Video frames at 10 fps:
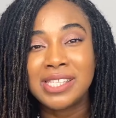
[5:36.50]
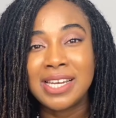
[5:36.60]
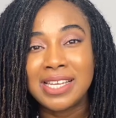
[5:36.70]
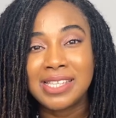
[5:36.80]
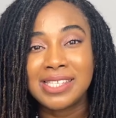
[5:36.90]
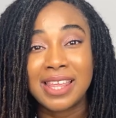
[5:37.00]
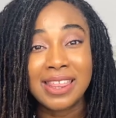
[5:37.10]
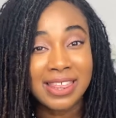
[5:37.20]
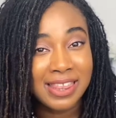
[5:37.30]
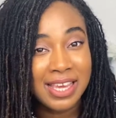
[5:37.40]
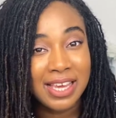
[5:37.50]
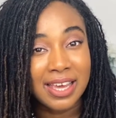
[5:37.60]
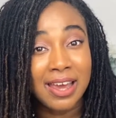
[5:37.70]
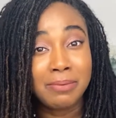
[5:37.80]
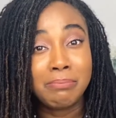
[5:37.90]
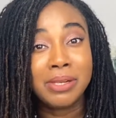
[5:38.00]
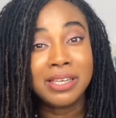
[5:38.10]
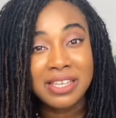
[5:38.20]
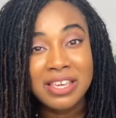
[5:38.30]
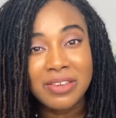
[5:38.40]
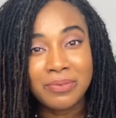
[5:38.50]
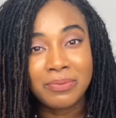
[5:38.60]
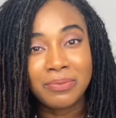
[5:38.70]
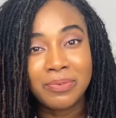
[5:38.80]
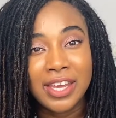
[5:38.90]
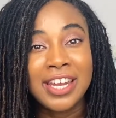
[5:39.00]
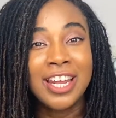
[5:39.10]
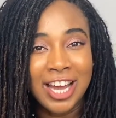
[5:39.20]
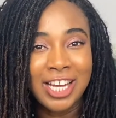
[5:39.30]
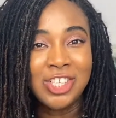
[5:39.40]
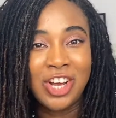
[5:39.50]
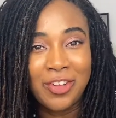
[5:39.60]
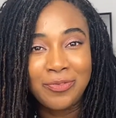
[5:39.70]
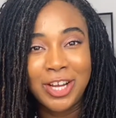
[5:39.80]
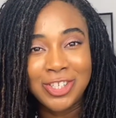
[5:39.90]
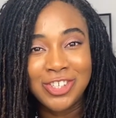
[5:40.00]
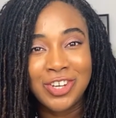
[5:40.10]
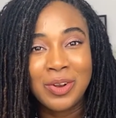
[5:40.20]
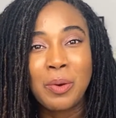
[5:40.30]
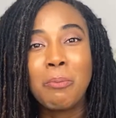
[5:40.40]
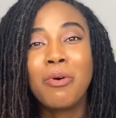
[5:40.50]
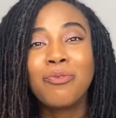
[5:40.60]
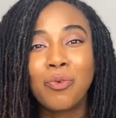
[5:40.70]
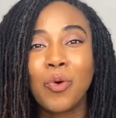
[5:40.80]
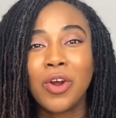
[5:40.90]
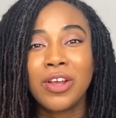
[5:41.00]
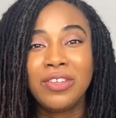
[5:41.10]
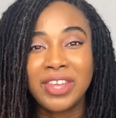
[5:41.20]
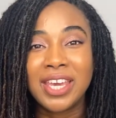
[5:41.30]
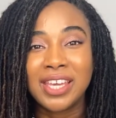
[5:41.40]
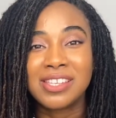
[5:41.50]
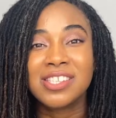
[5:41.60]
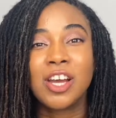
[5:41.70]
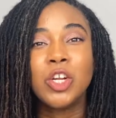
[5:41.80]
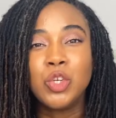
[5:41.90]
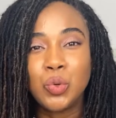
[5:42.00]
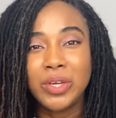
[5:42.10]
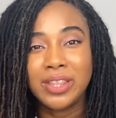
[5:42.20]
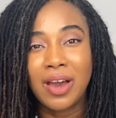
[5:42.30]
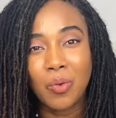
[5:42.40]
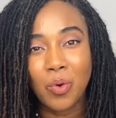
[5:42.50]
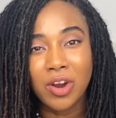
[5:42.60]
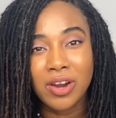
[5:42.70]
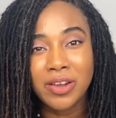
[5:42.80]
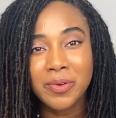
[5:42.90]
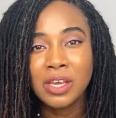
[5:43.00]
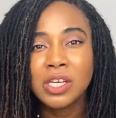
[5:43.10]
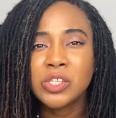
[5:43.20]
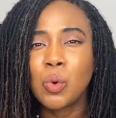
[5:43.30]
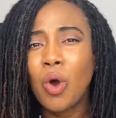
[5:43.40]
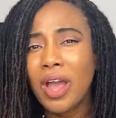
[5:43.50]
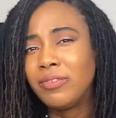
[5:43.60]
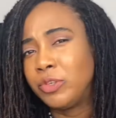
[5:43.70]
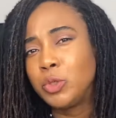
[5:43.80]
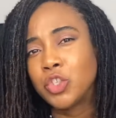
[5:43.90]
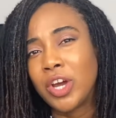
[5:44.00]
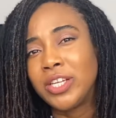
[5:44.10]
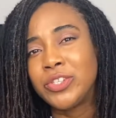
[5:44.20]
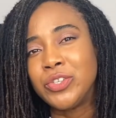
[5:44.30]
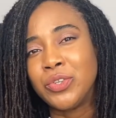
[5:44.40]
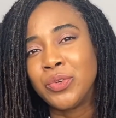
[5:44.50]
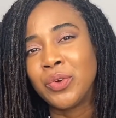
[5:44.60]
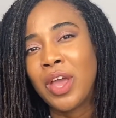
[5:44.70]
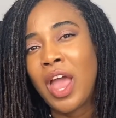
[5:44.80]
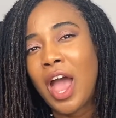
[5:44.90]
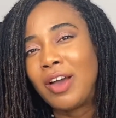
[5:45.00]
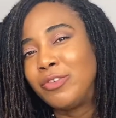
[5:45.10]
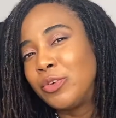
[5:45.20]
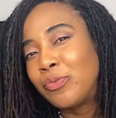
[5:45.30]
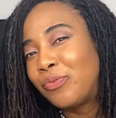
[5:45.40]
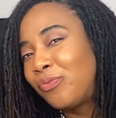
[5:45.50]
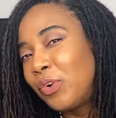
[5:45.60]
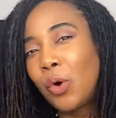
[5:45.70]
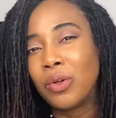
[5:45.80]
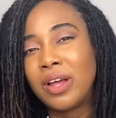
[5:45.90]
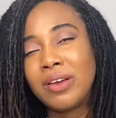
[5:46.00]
they need to think and believe in an Agile fashion before they can start doing that work. So what have you tried to do? Have you flung